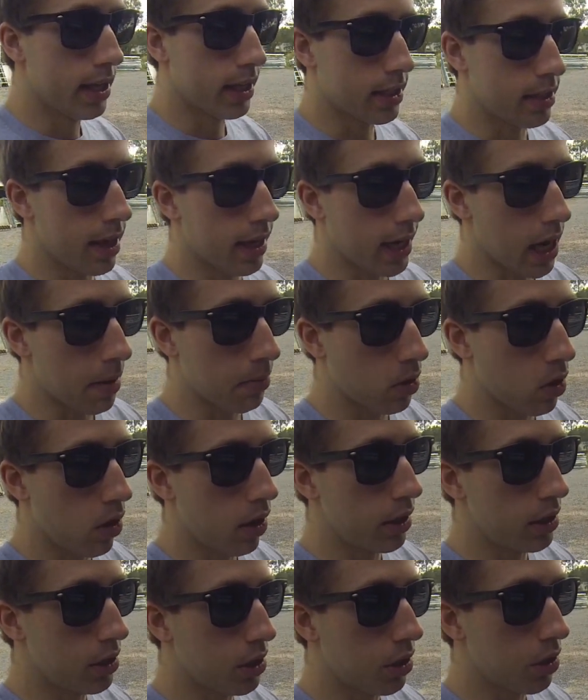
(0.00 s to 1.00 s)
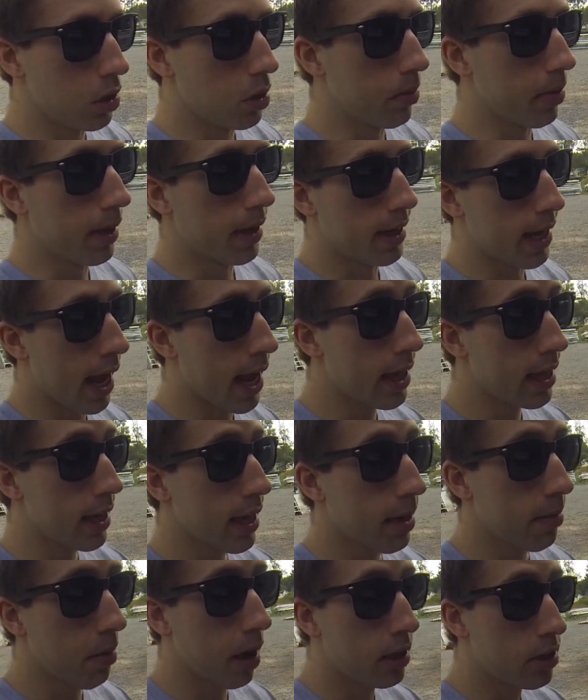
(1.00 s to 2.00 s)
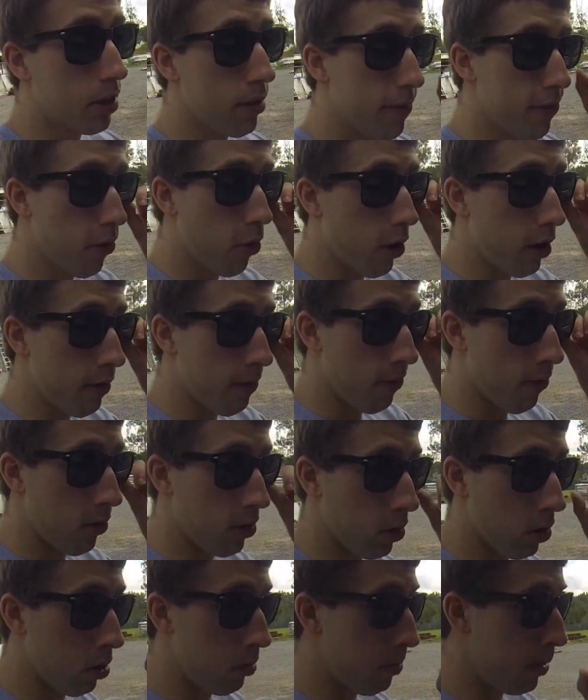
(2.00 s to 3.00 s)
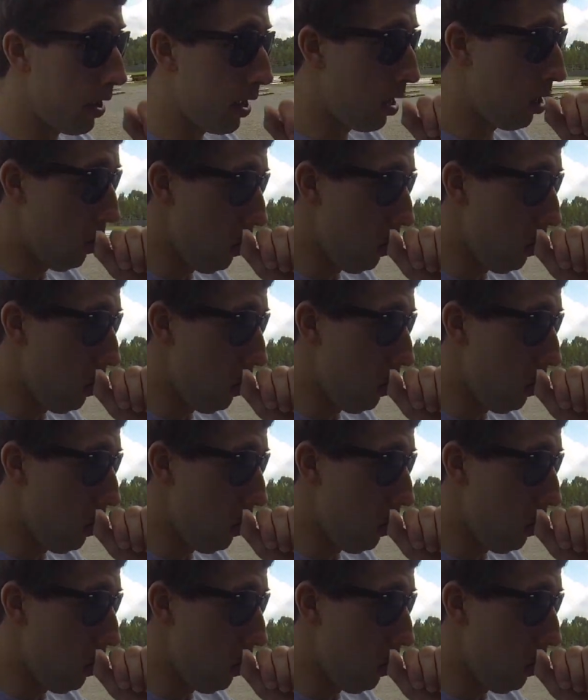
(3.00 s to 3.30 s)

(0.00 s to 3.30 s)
looks like I'm going to be daily my 240 for a little bit.